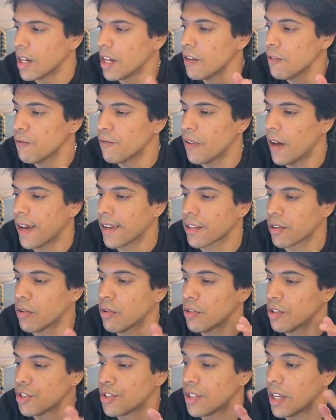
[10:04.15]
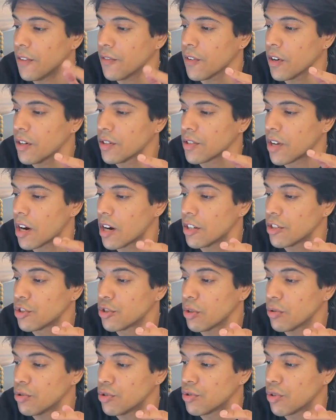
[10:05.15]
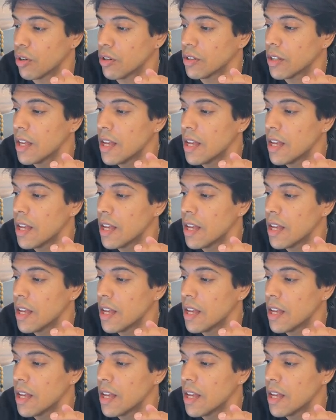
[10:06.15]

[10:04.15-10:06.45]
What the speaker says: In fact, our safeguards are so strong